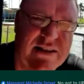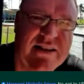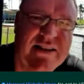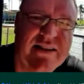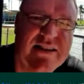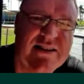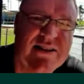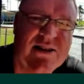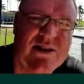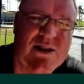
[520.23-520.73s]

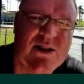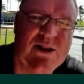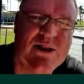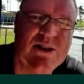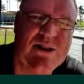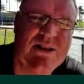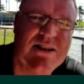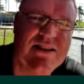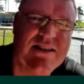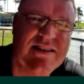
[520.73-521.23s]

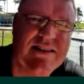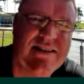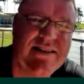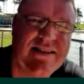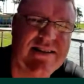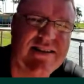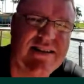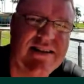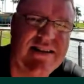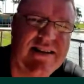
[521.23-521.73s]
No,
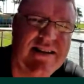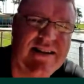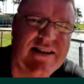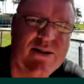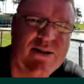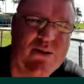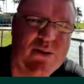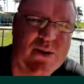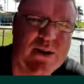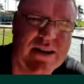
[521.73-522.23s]

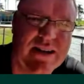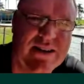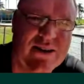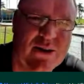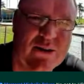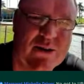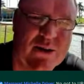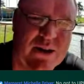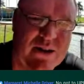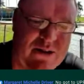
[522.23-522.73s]
it's really
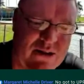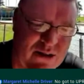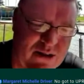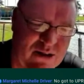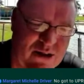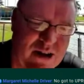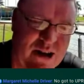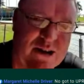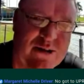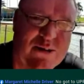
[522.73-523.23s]
not very
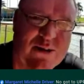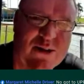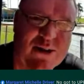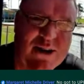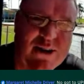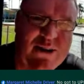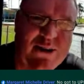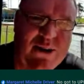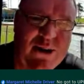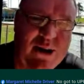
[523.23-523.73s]

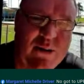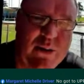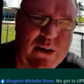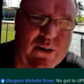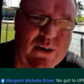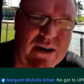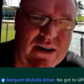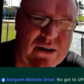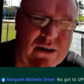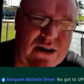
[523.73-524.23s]
successful. I thought it'd
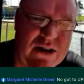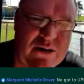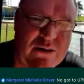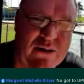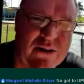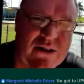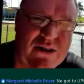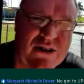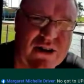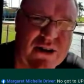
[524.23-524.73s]
be really nice
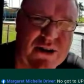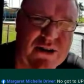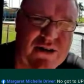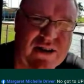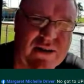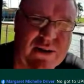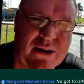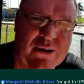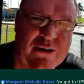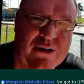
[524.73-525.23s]
to show you
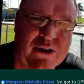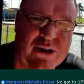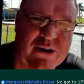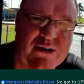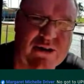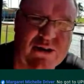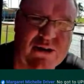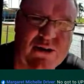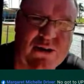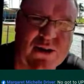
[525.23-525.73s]
some of the folks in